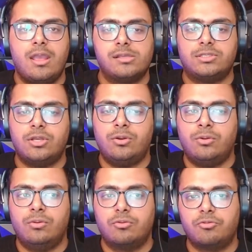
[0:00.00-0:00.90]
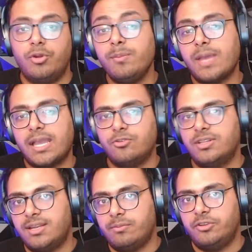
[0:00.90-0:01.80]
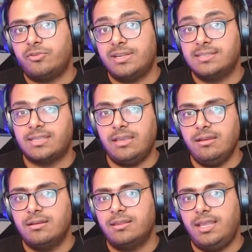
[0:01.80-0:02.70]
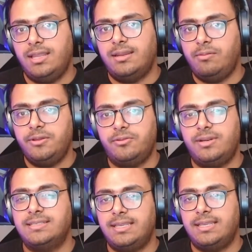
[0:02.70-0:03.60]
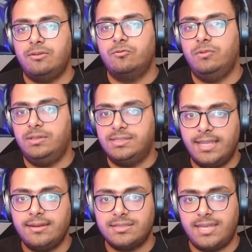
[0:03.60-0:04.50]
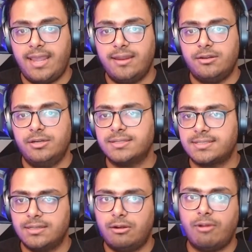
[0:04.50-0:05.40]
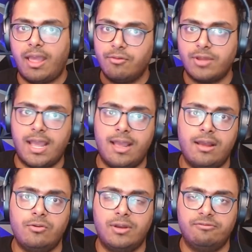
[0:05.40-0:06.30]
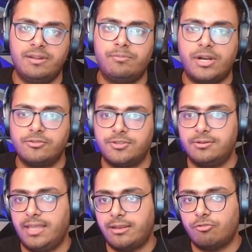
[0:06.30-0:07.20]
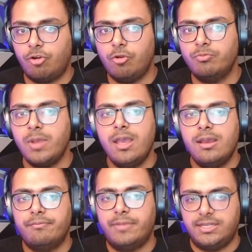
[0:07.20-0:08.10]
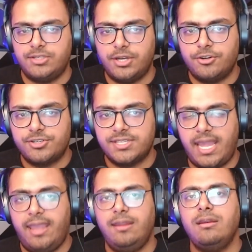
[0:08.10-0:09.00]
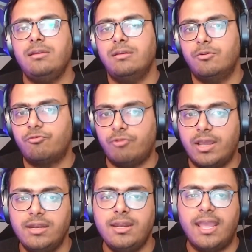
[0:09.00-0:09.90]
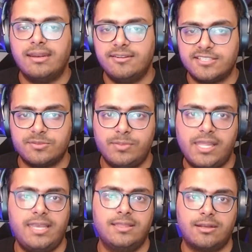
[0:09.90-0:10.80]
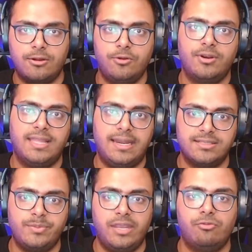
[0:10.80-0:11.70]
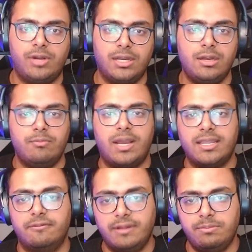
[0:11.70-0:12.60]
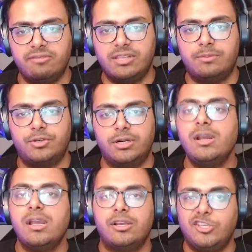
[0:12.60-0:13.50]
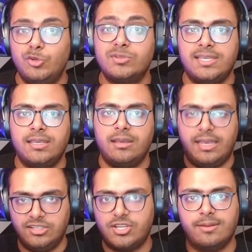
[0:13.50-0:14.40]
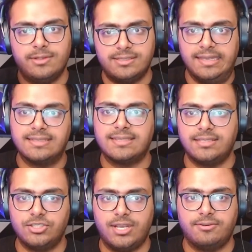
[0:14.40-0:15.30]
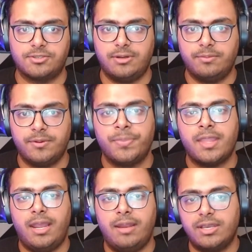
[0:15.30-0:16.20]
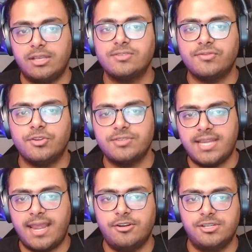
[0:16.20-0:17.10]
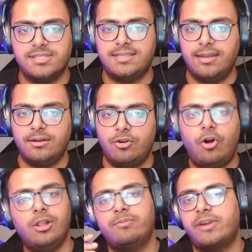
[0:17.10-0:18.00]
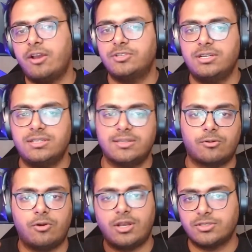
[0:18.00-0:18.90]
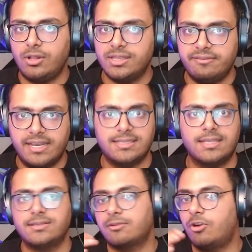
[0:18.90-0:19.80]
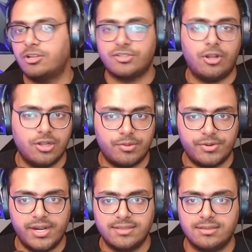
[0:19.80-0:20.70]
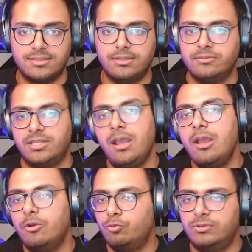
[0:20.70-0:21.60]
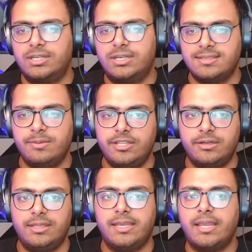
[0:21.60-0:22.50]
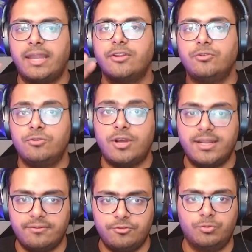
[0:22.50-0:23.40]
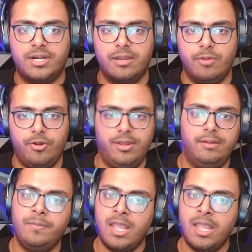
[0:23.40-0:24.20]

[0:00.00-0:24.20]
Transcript: So going back to the W3C, the W3C will set standards around how a web browser like Chrome must understand, run, and display the code that is being written by a web developer using HTML, CSS, and JavaScript. And because of those standards, then all browsers across all devices, across all operating systems work similarly, and you do not have to worry about it.